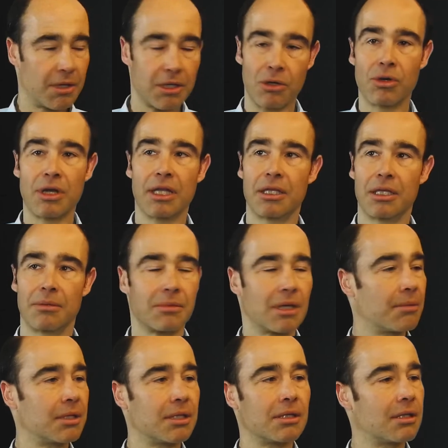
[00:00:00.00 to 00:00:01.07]
When you look at them, I
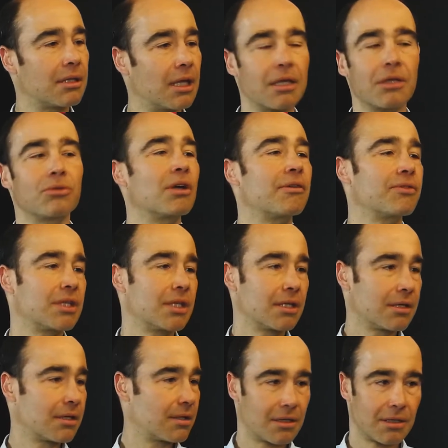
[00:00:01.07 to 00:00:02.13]
mean, they can do everything.
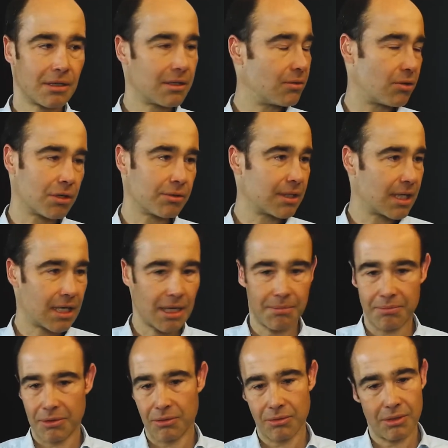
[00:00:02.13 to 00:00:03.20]
You are on their
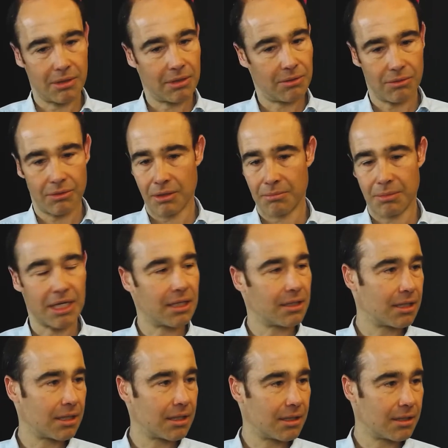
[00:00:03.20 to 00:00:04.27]
app, you can buy a
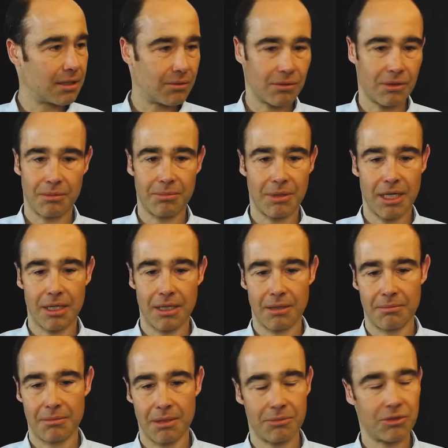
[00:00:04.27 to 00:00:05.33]
ticket, you can buy
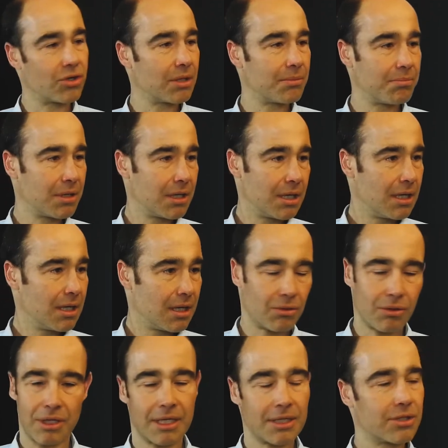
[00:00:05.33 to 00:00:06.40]
a trip, you
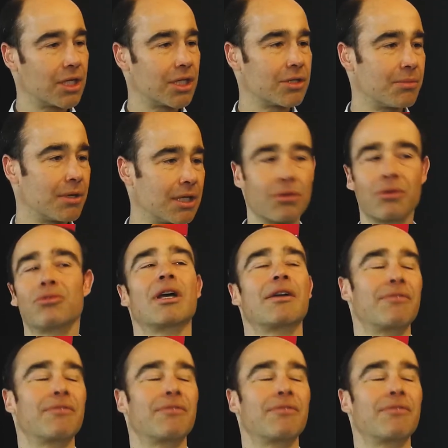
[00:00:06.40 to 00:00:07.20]
can exchange money, you can do